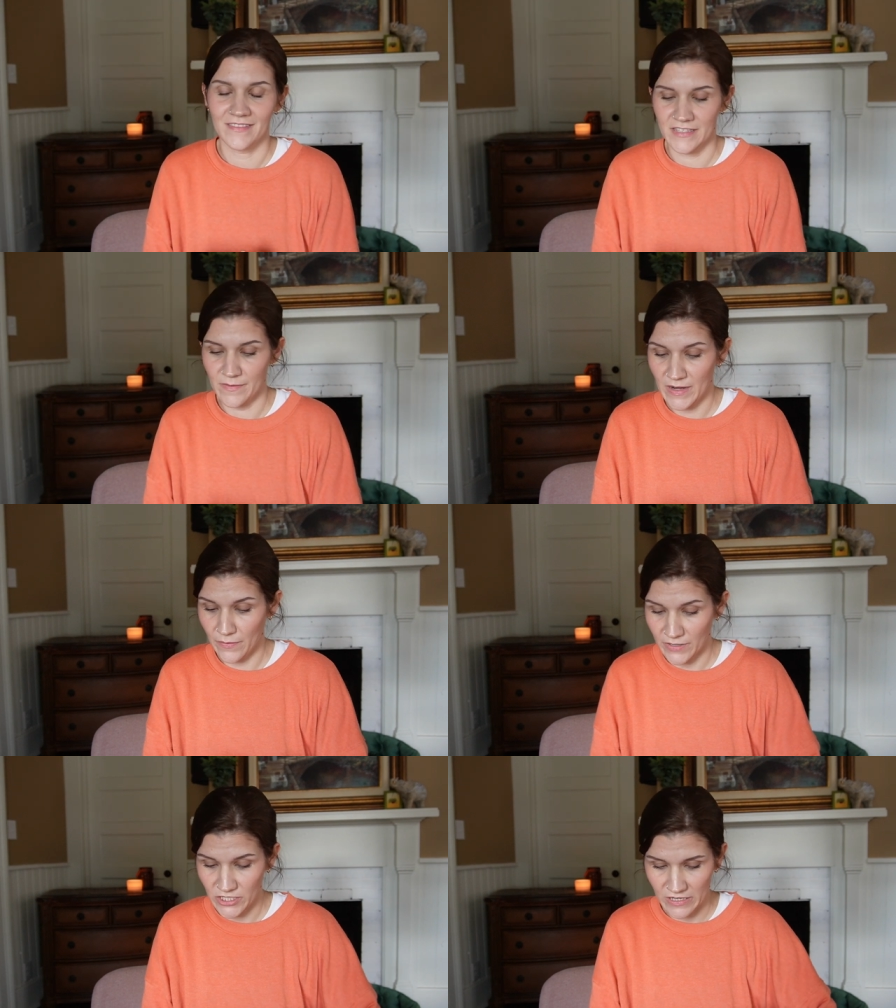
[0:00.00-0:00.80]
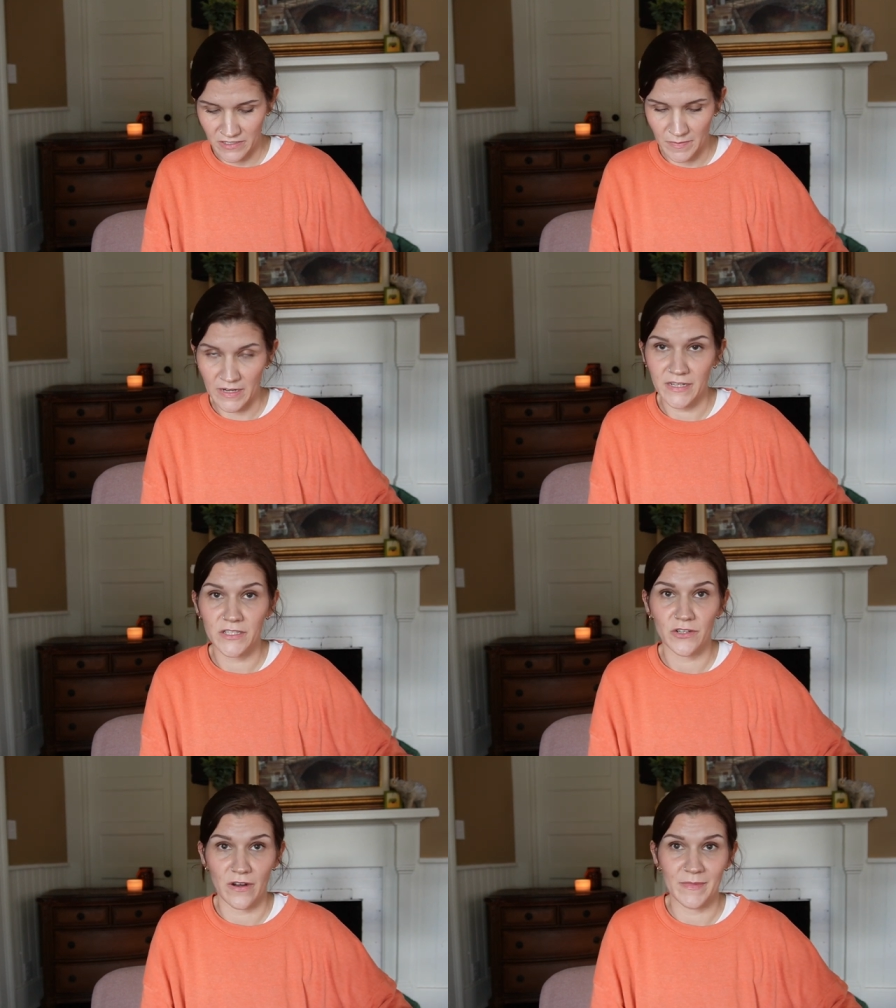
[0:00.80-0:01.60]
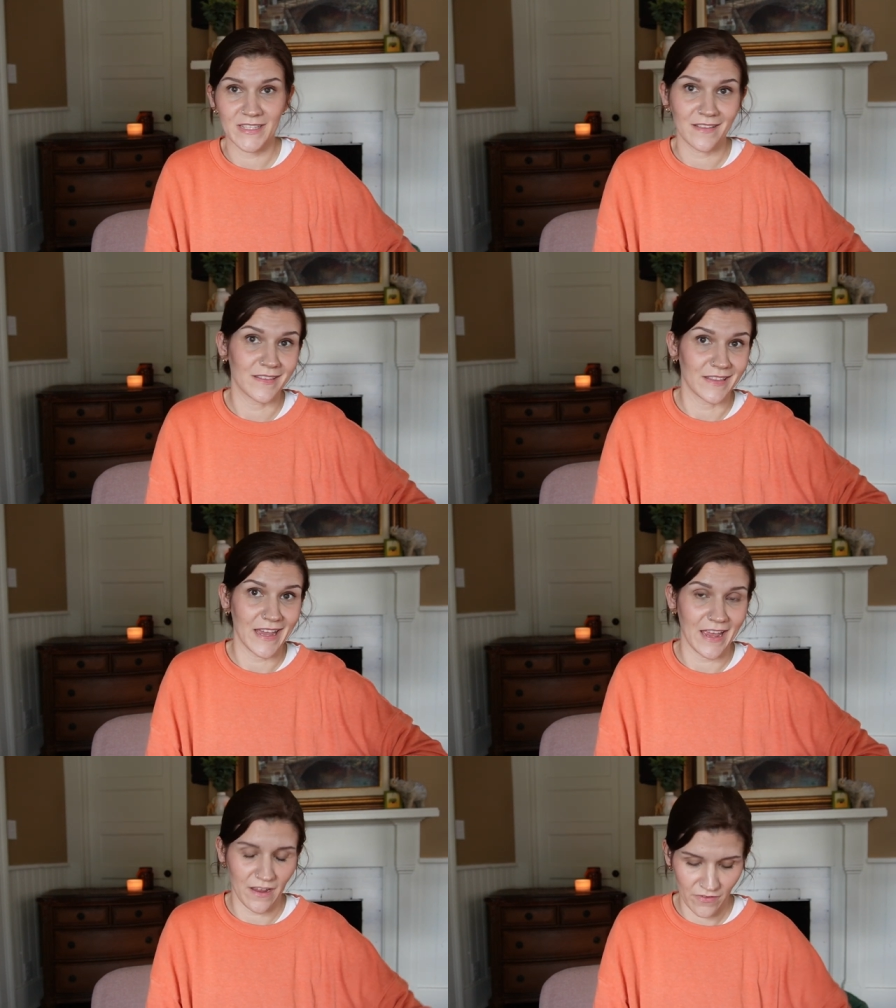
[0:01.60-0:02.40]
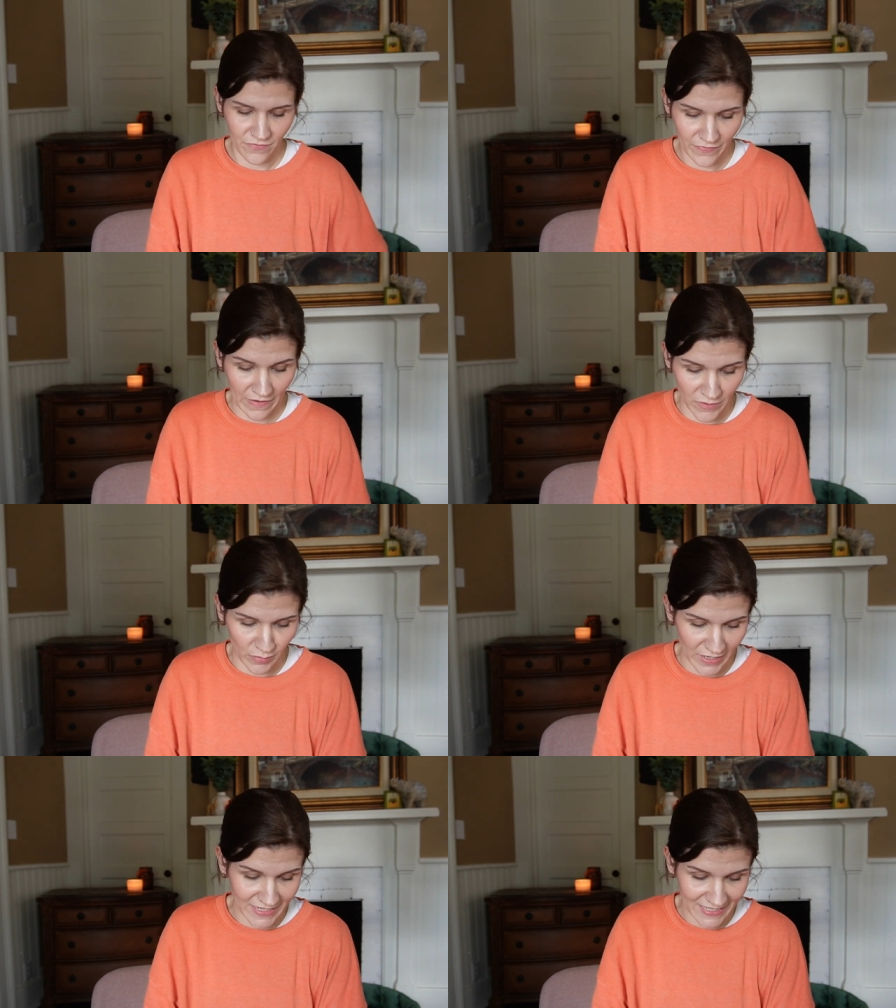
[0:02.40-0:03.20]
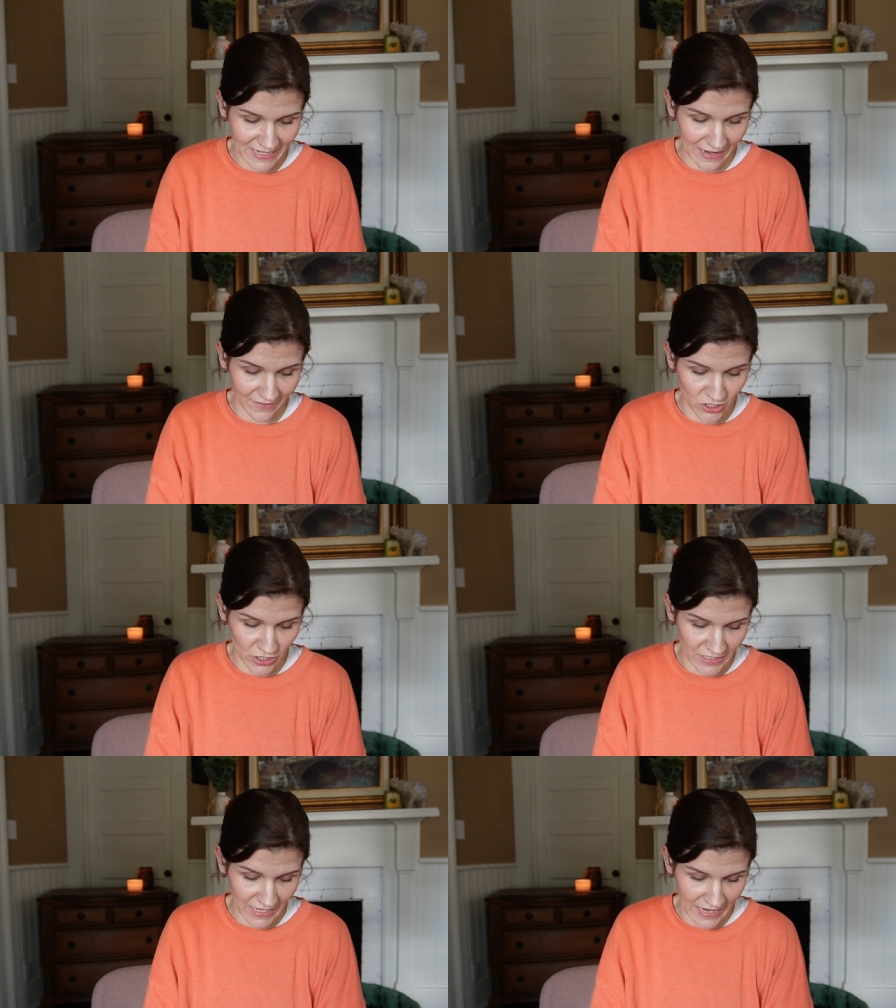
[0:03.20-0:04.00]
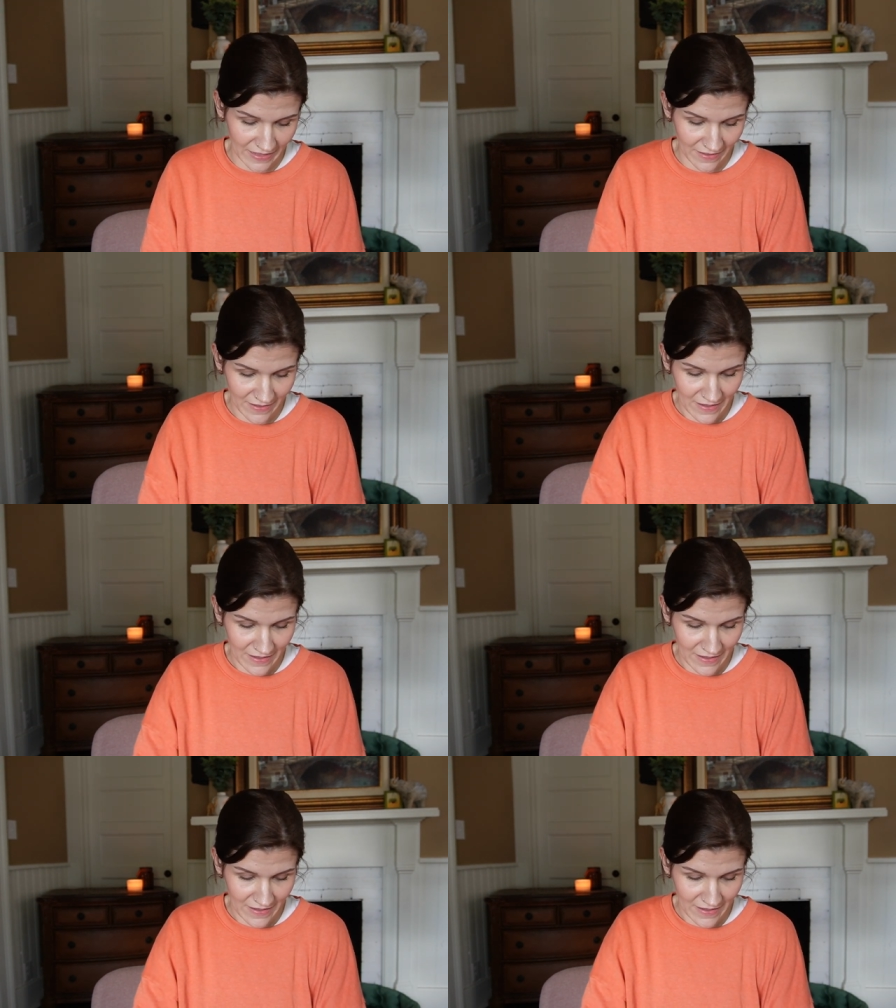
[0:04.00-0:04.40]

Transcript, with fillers: somebody reached out to me on Instagram and said that they found the place to get just like